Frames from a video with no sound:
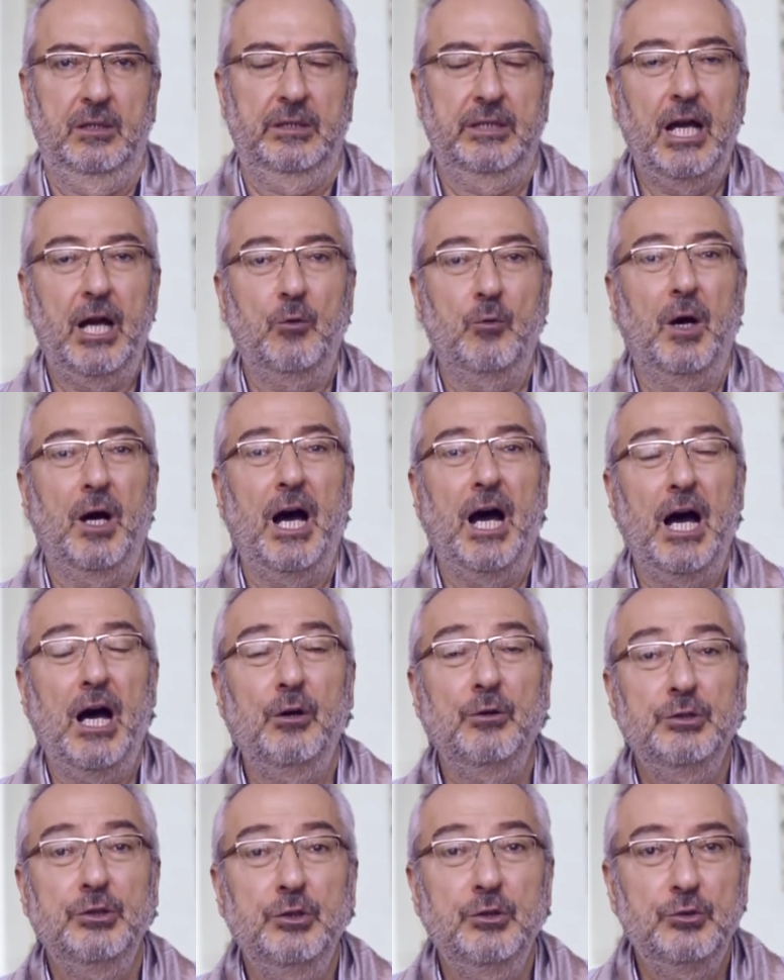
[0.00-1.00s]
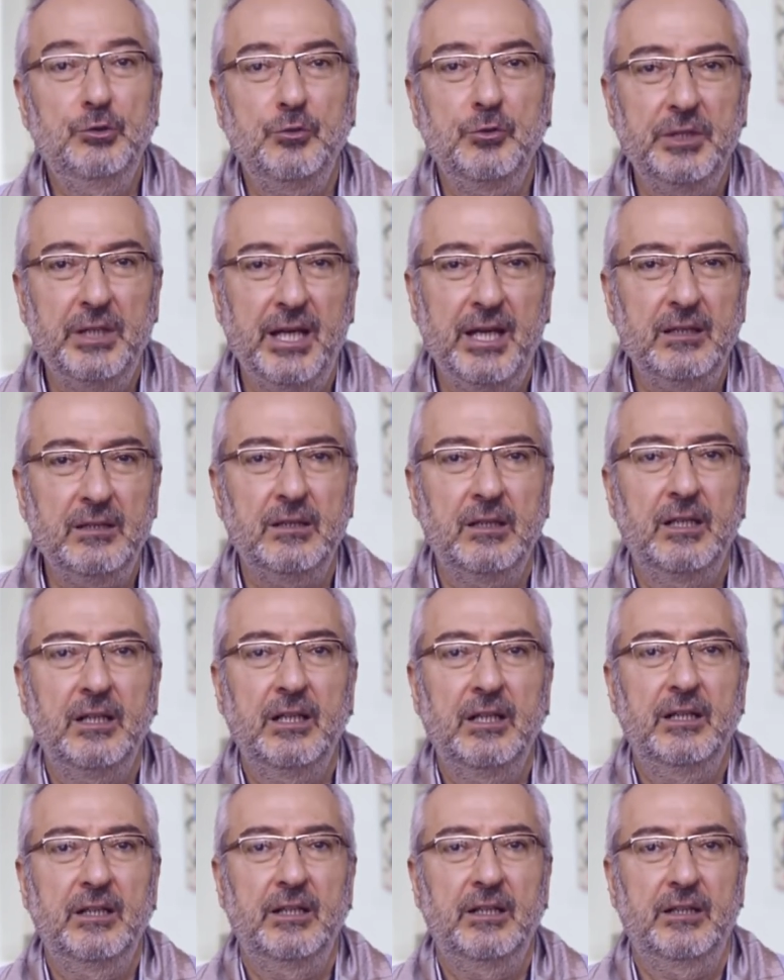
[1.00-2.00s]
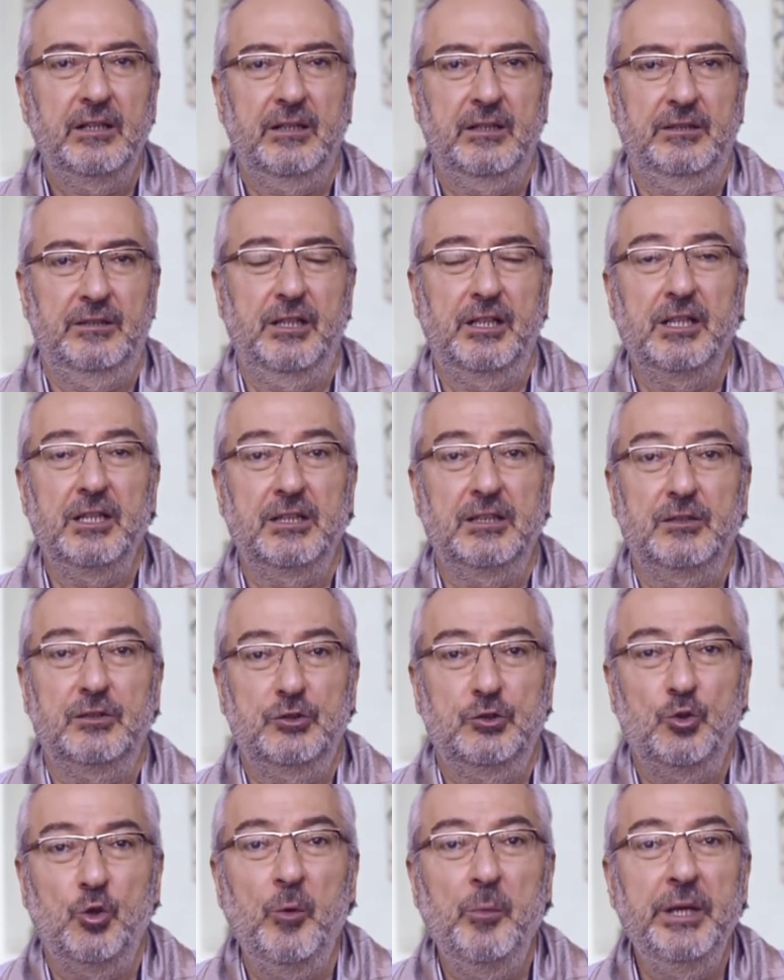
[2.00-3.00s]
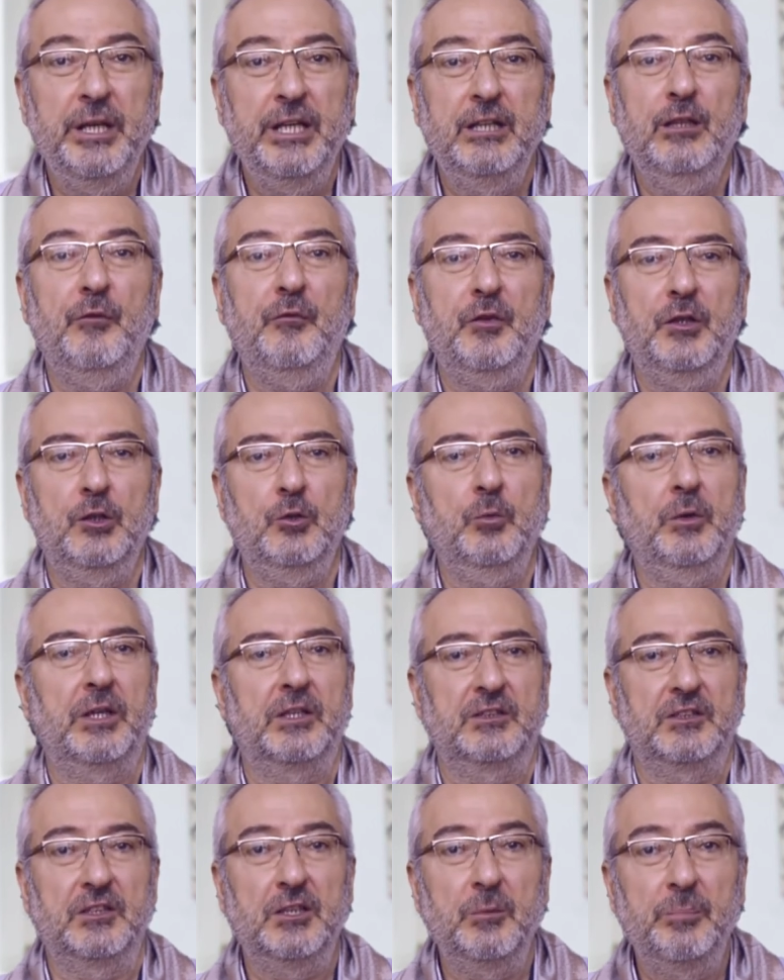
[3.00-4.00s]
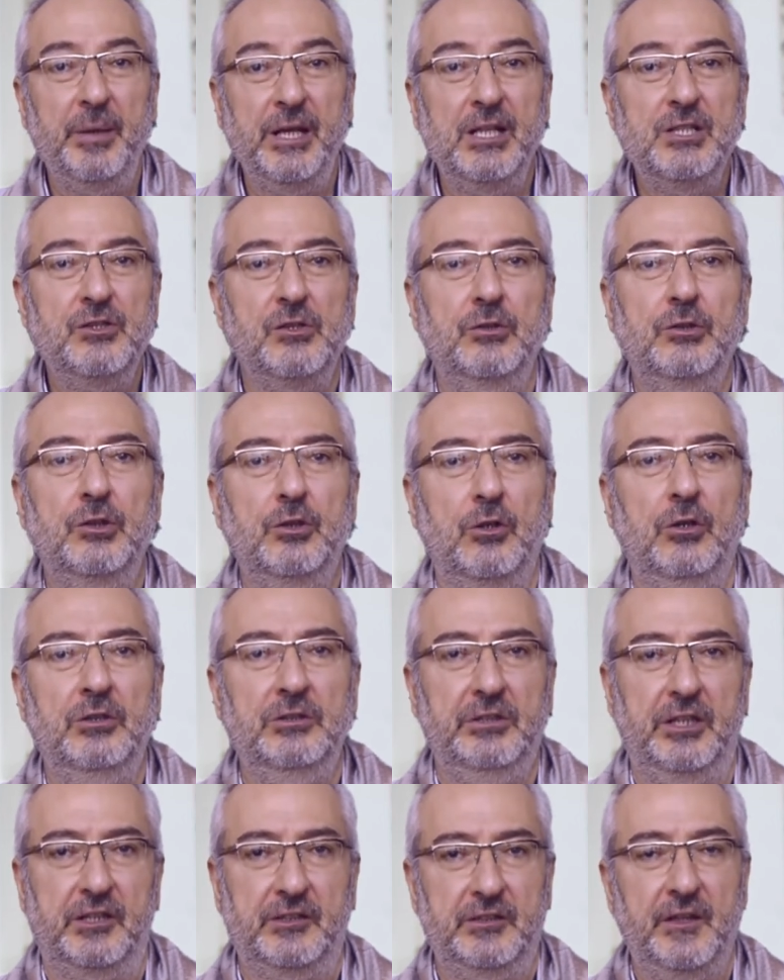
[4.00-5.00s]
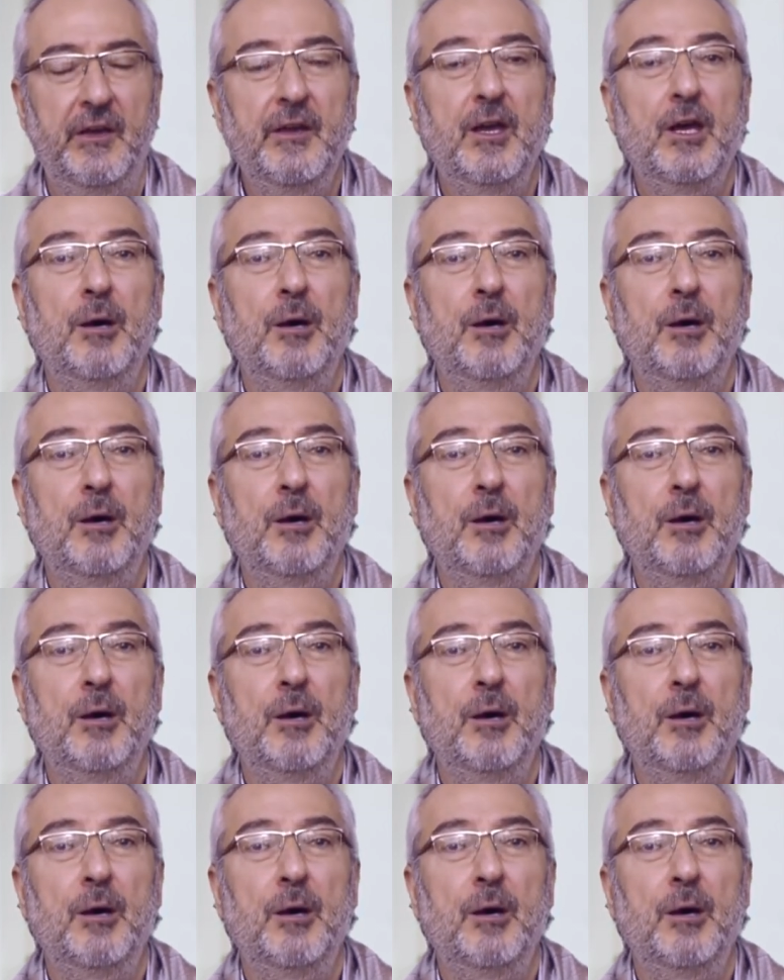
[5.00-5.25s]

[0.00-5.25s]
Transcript: Now, how do you do that? There are so many different ways. It depends on the context.